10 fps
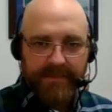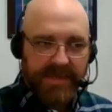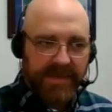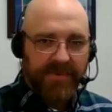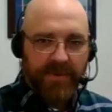
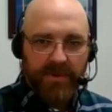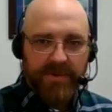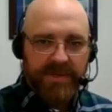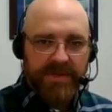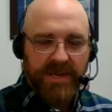difficult
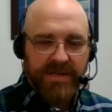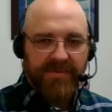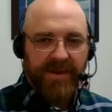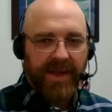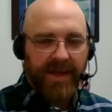to
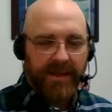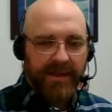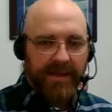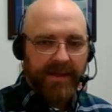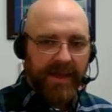justify
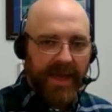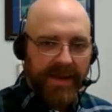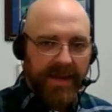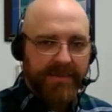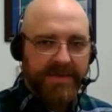
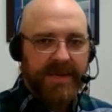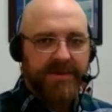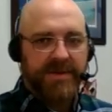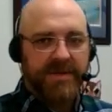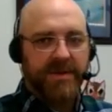adding
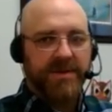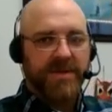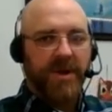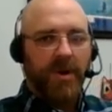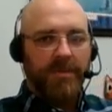obstetrics to your
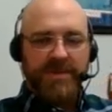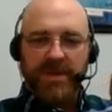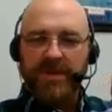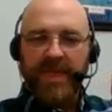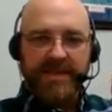scope.
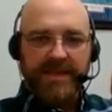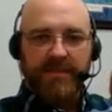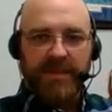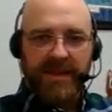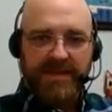So that's going
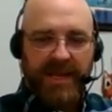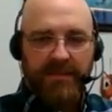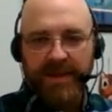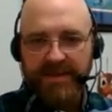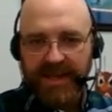to be a
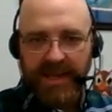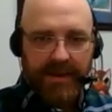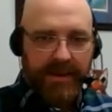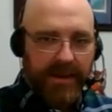state-by-state